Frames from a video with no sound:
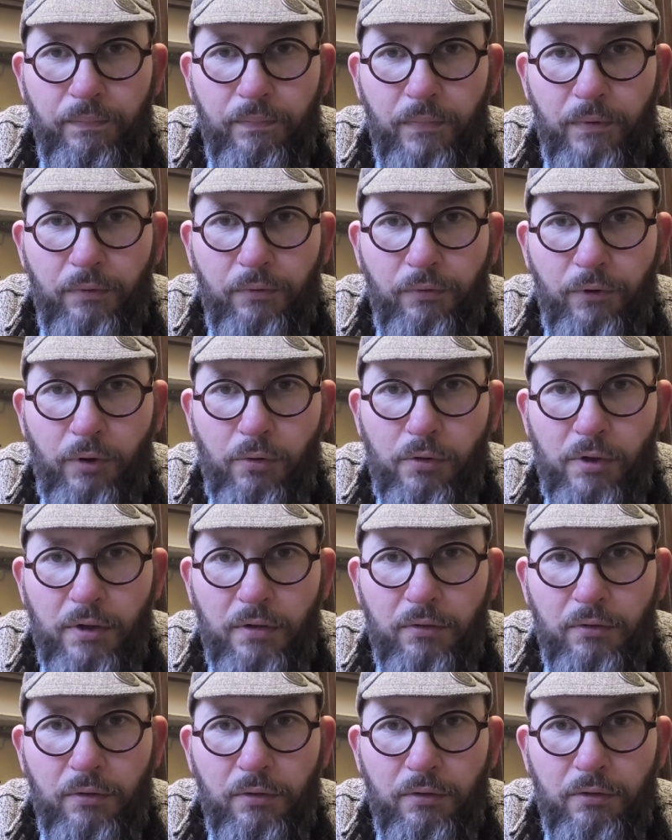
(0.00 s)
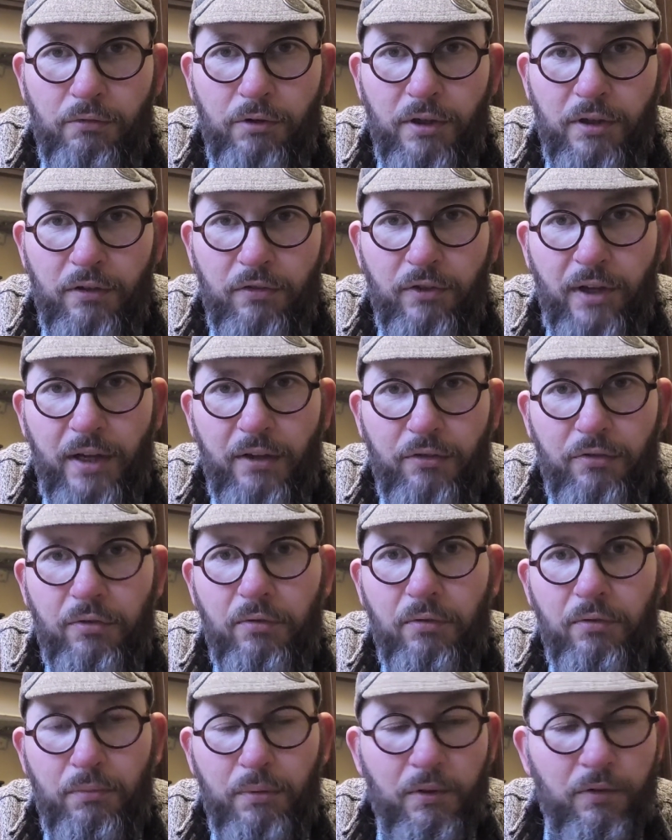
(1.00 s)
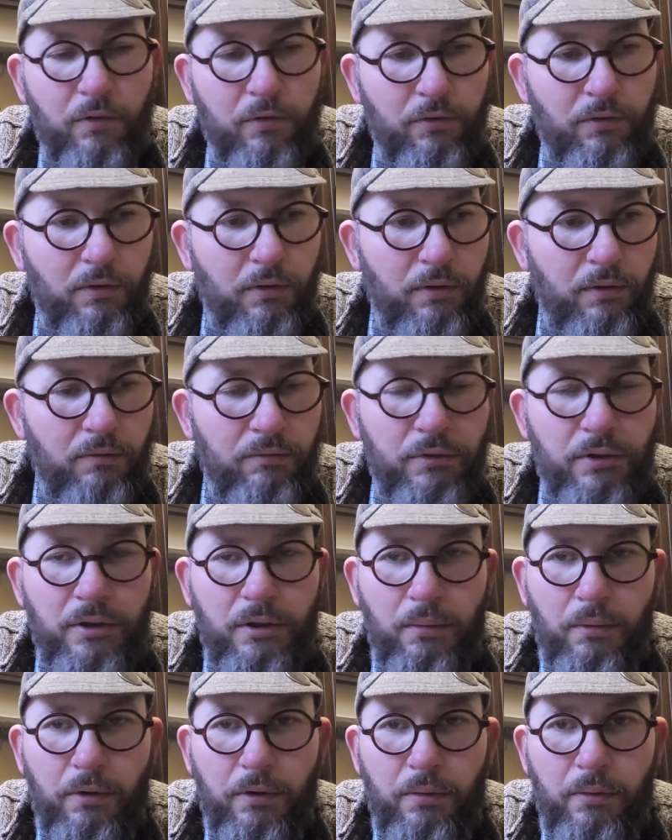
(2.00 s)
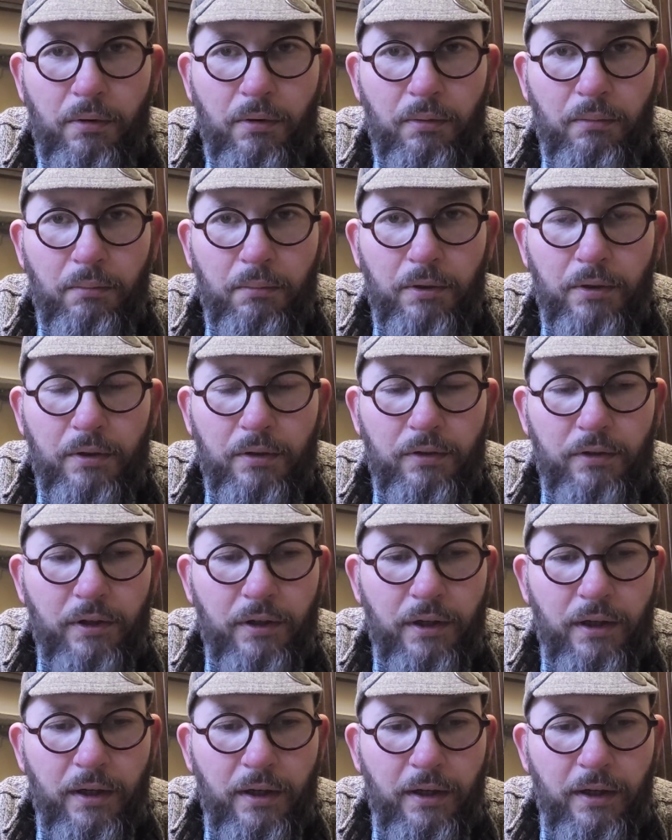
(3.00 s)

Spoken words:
folded sort of crease sections, which is not really what you want. But